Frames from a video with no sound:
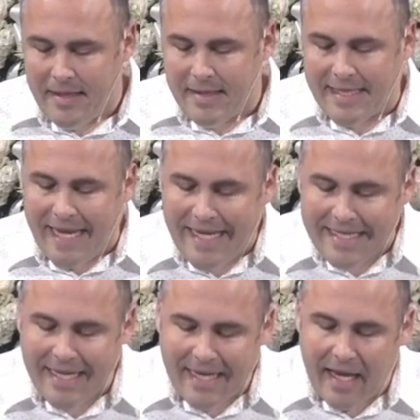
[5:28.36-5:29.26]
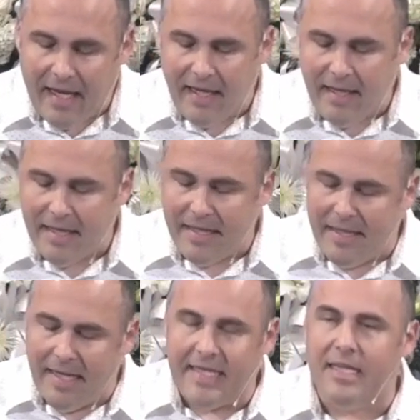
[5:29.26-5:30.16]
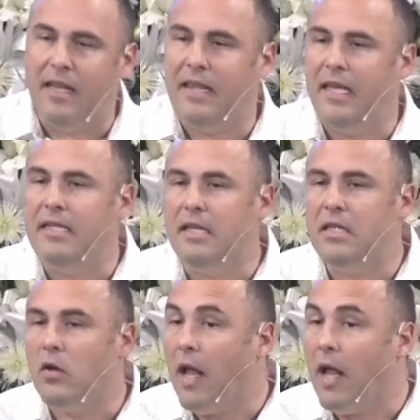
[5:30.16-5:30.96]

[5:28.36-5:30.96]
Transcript: The text today isn't a thesis